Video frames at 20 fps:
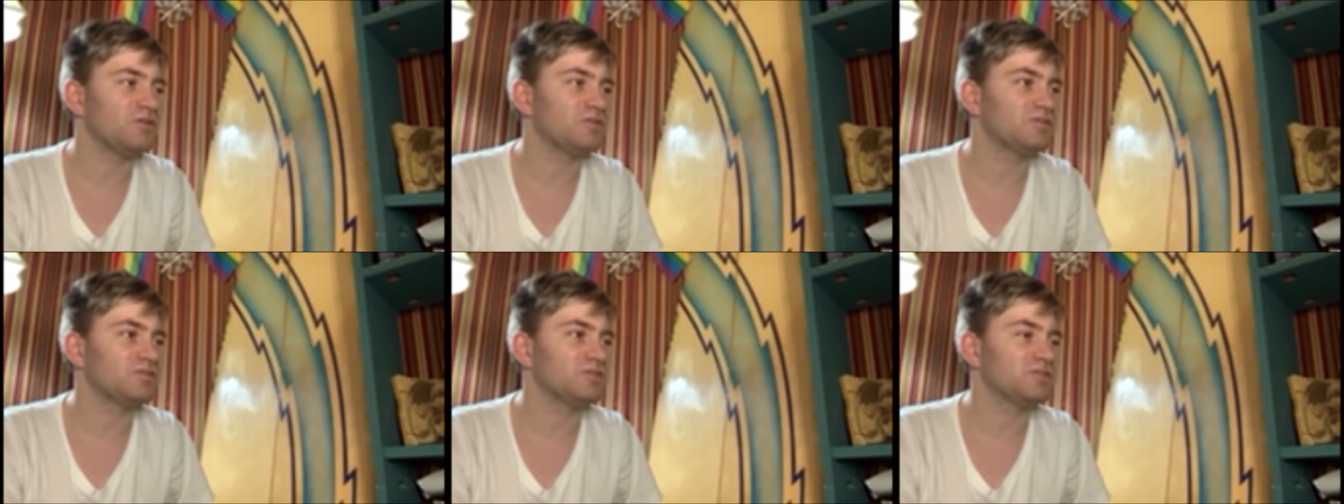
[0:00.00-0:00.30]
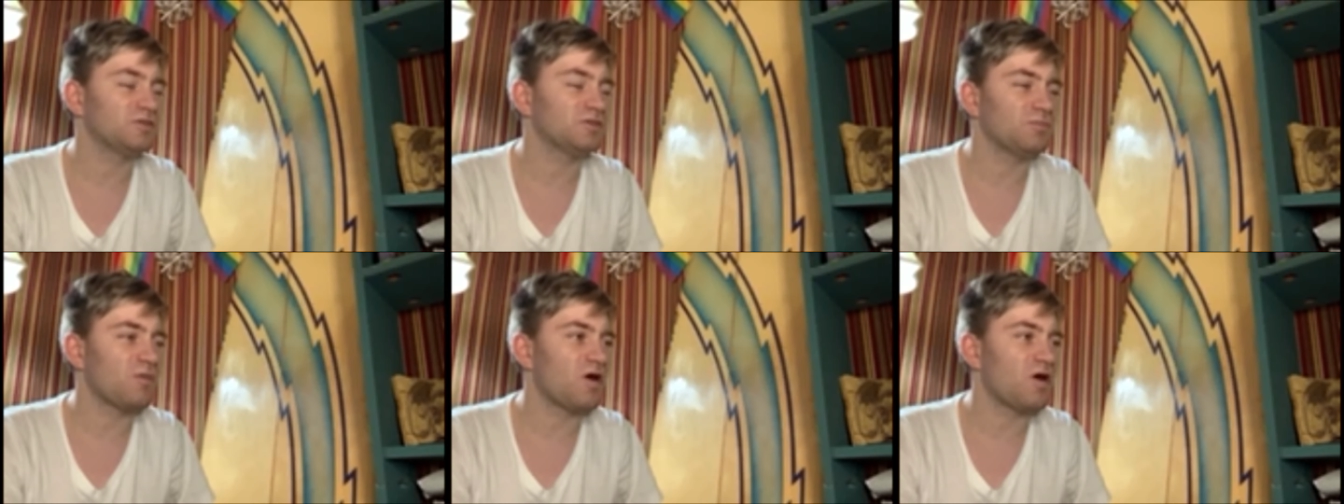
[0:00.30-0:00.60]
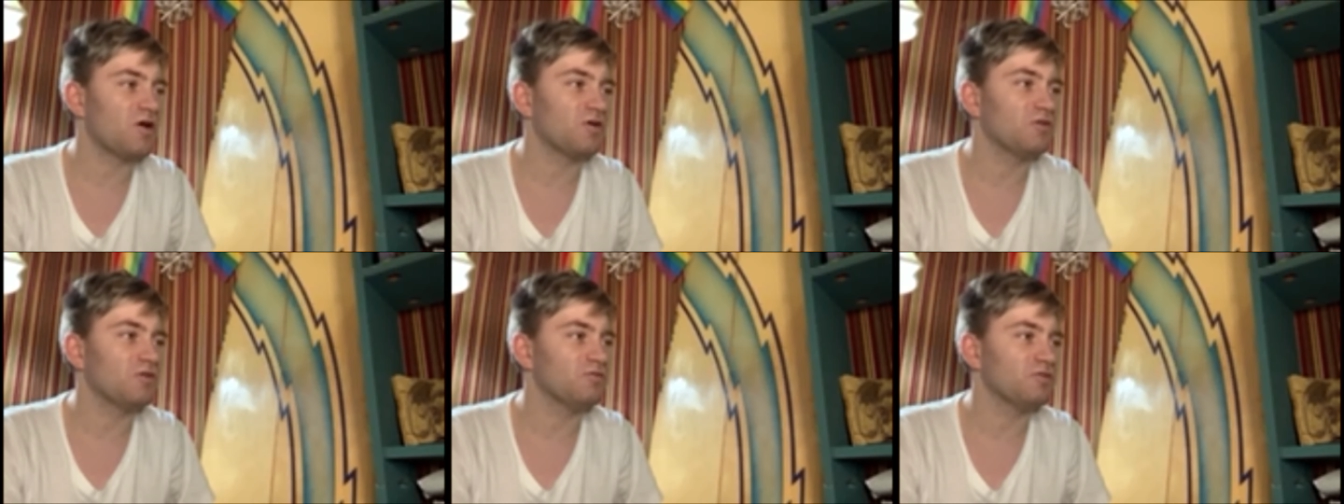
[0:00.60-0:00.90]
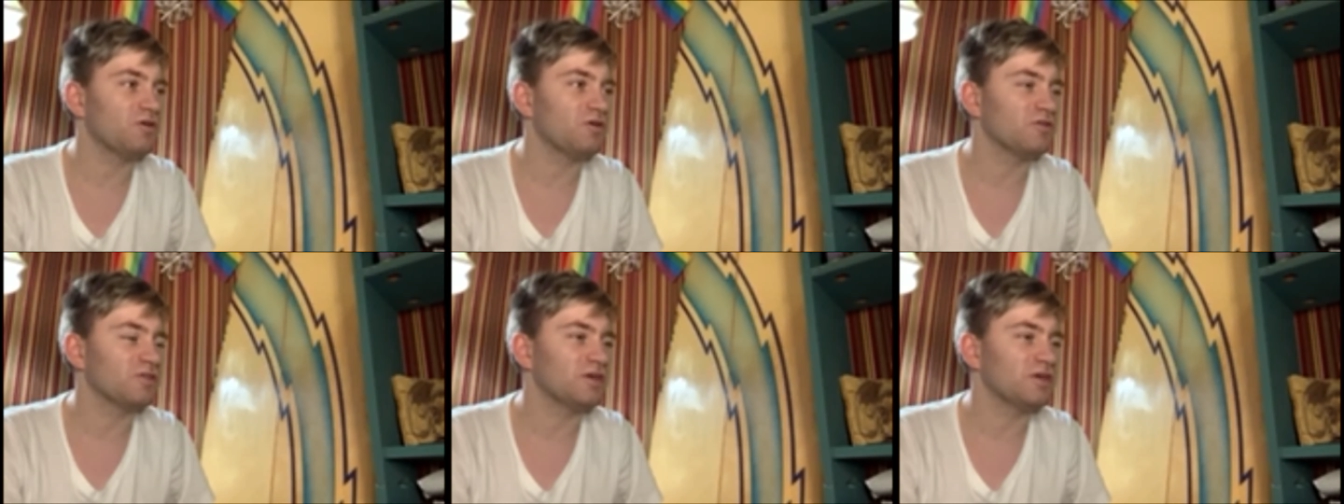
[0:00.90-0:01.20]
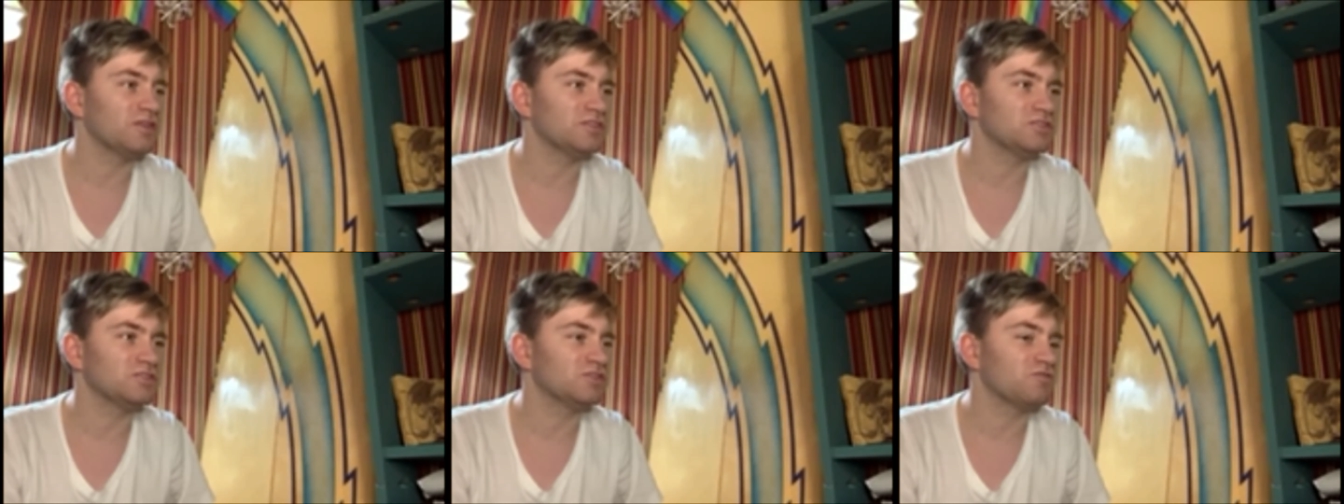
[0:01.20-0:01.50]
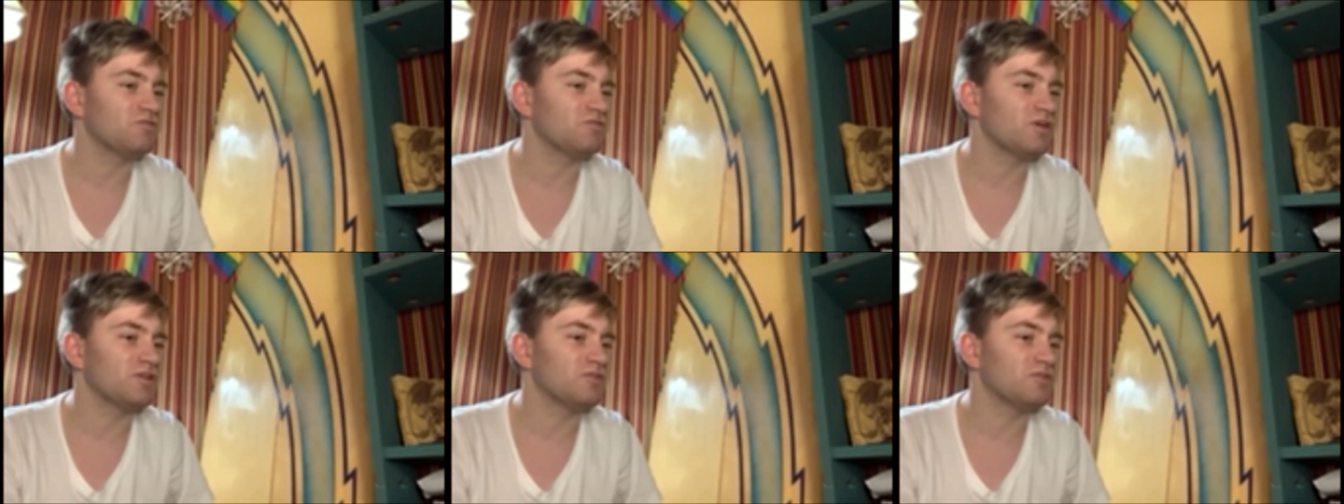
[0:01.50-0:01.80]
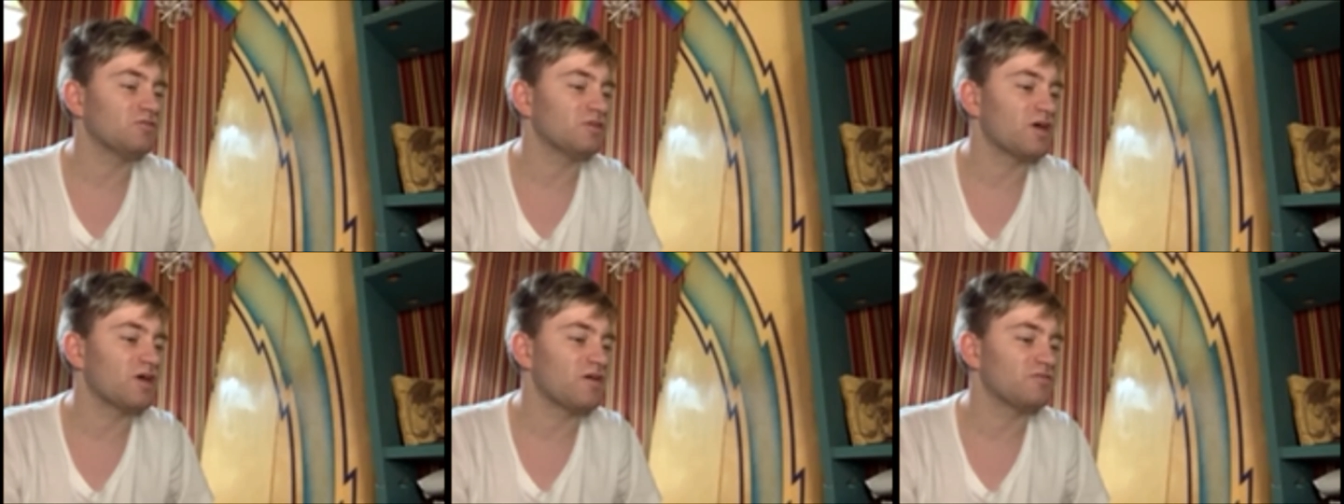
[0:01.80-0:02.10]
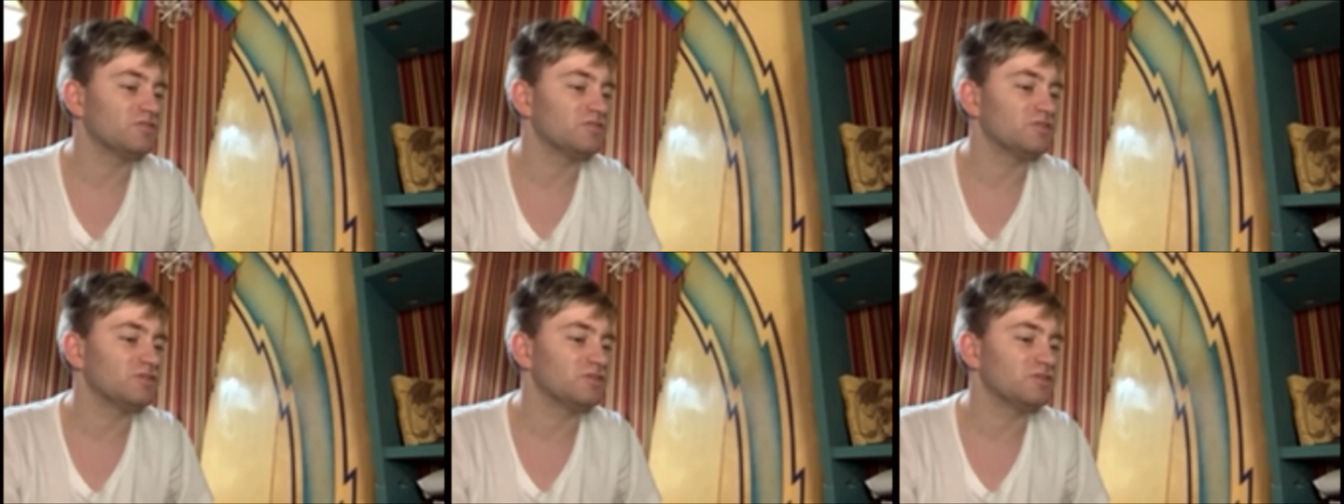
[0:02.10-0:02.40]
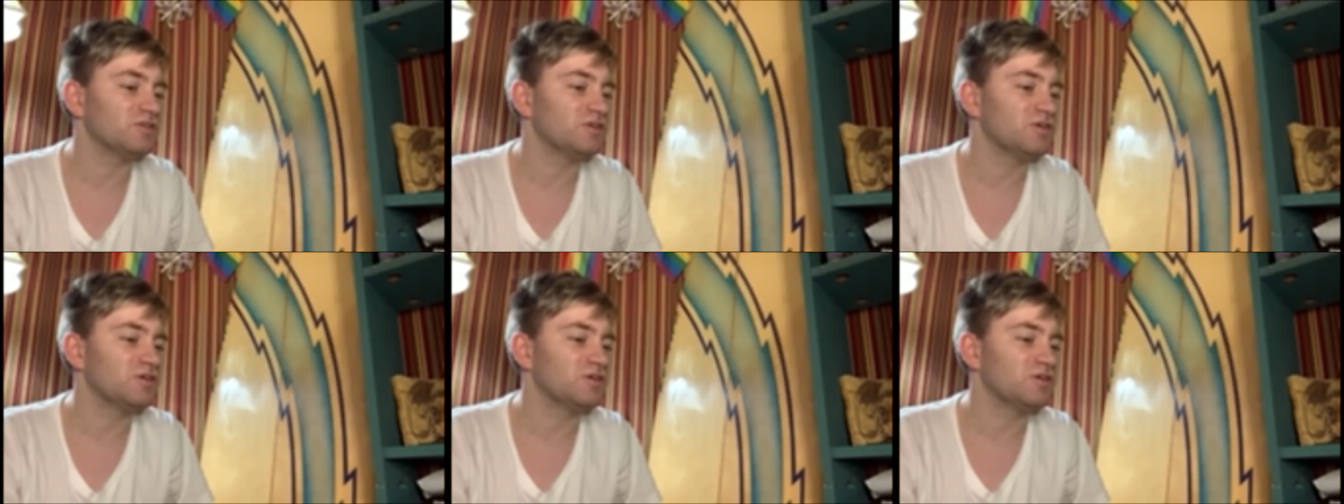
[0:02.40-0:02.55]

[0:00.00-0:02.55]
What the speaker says: tomorrow and all that, so that I don't have to